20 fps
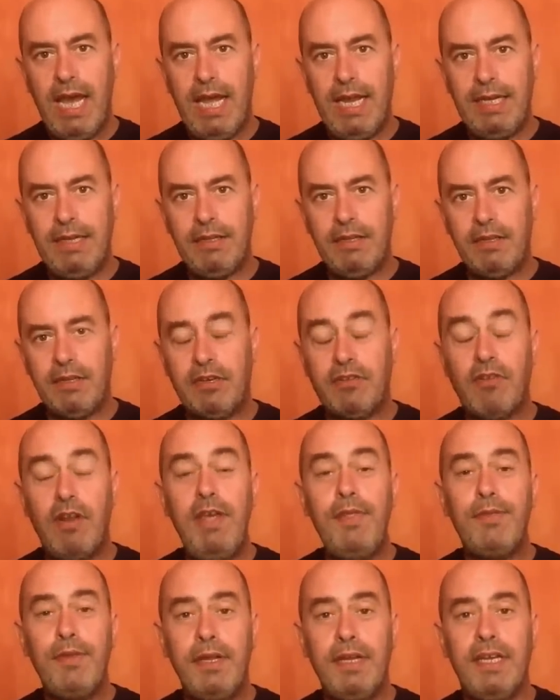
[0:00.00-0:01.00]
And the
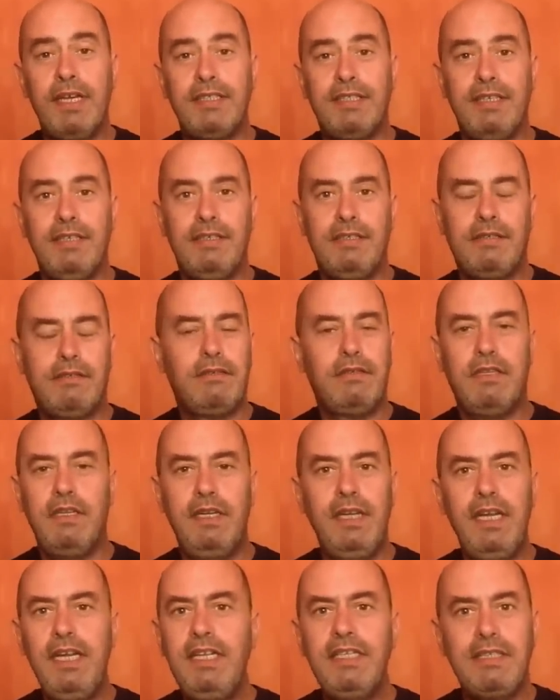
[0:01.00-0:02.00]
great thing is, it's
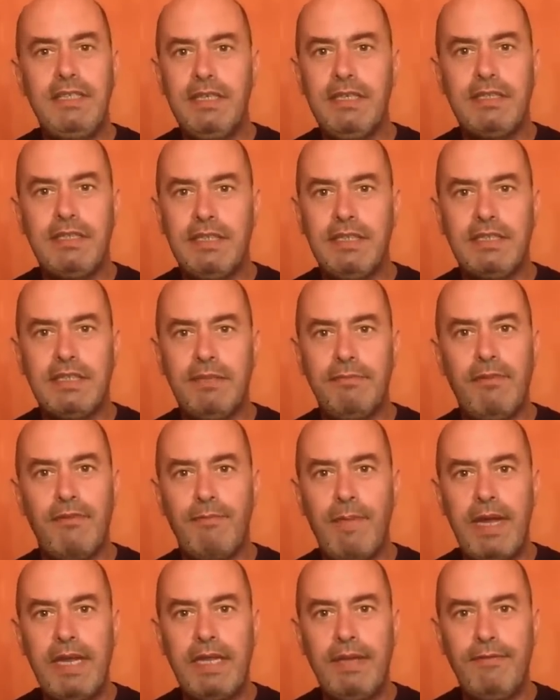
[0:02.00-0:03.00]
the easiest
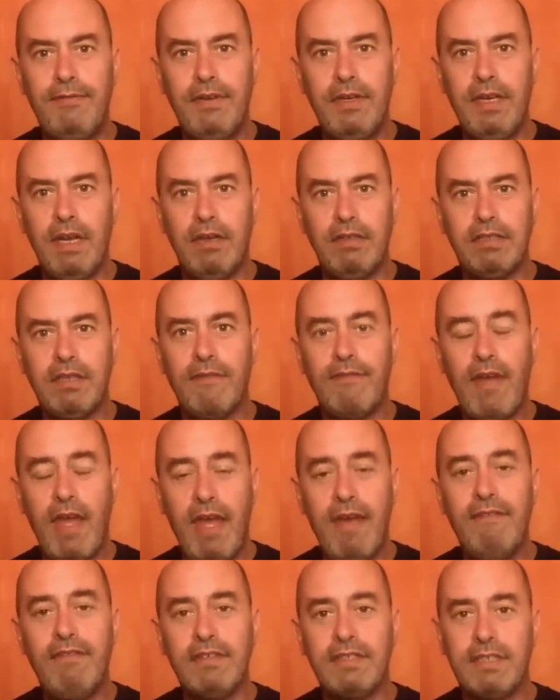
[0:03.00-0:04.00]
system of making videos
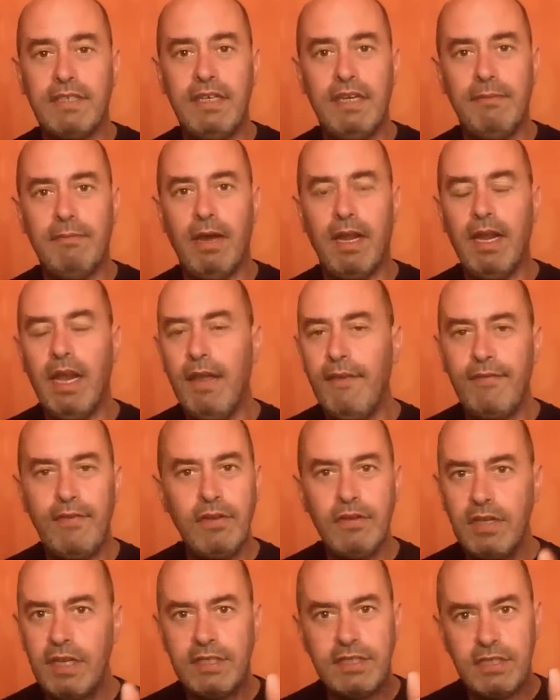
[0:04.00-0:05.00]
I've ever seen in my
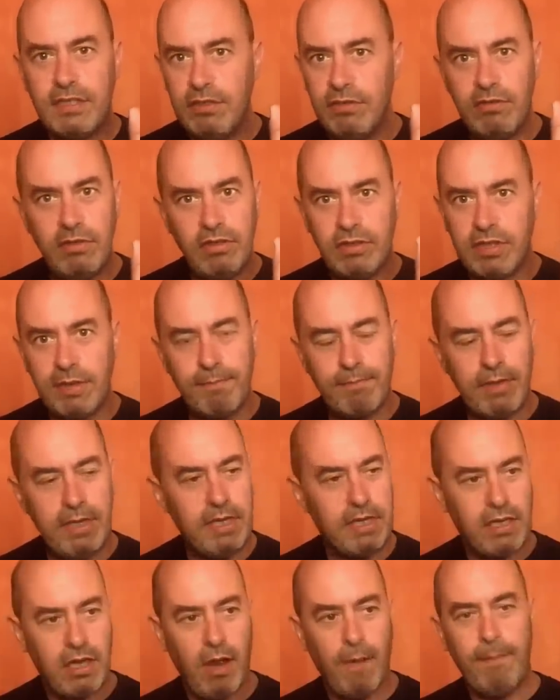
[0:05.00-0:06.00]
life. You, you, you
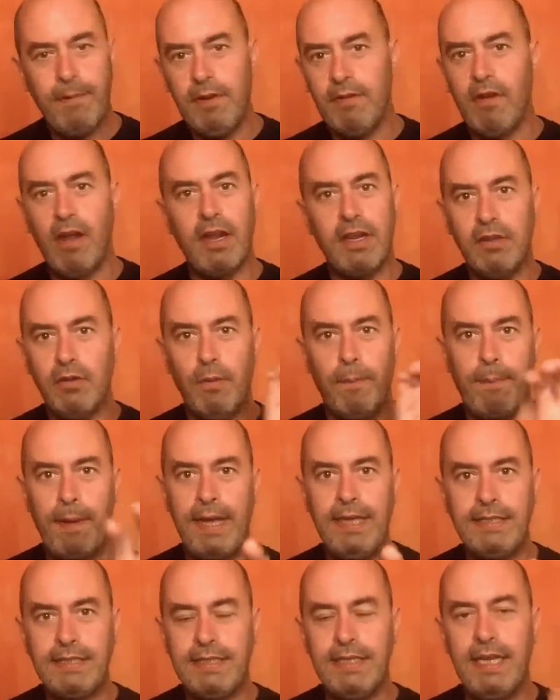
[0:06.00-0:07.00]
simply copy your
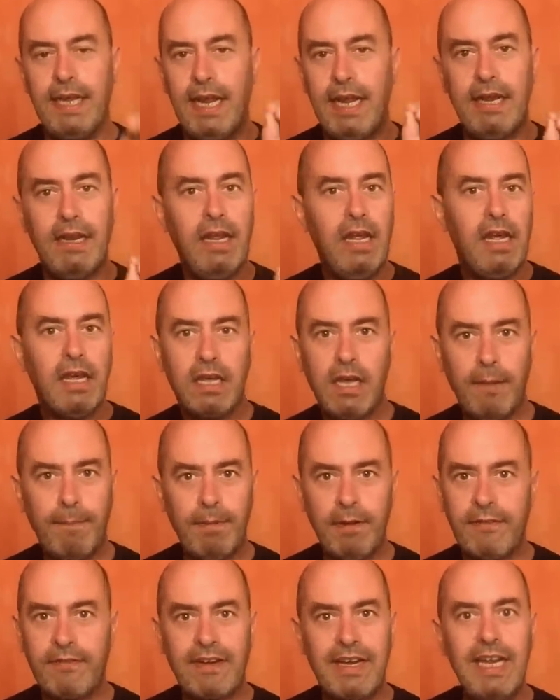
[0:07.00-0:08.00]
article, paste it in,
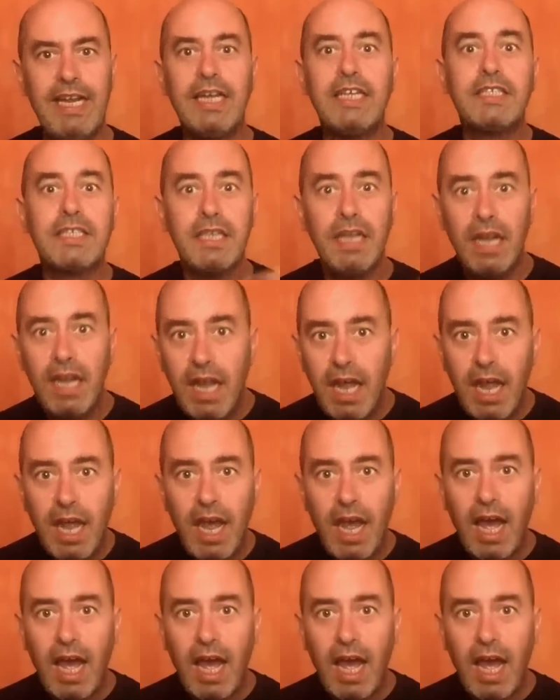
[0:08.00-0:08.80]
a couple of clicks,